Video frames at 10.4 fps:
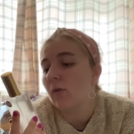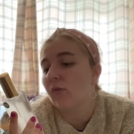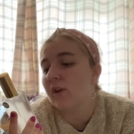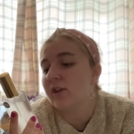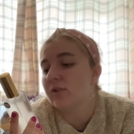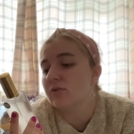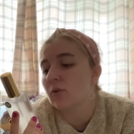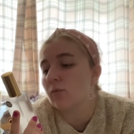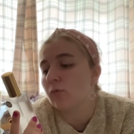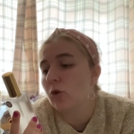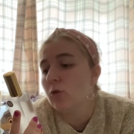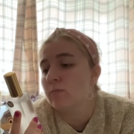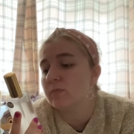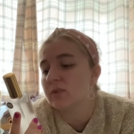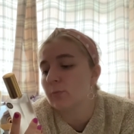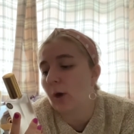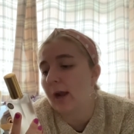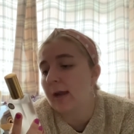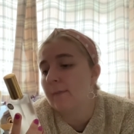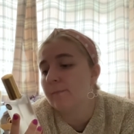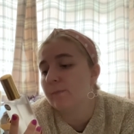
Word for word: fragrance room spray.